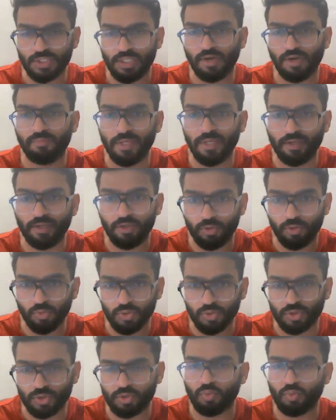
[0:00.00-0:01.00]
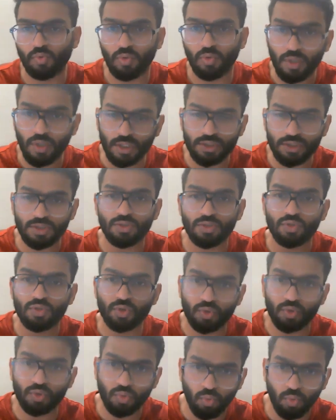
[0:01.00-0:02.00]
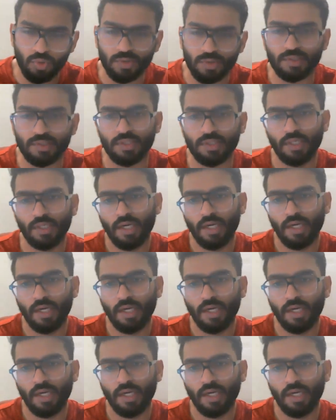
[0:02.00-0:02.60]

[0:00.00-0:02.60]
are being used to coerce schools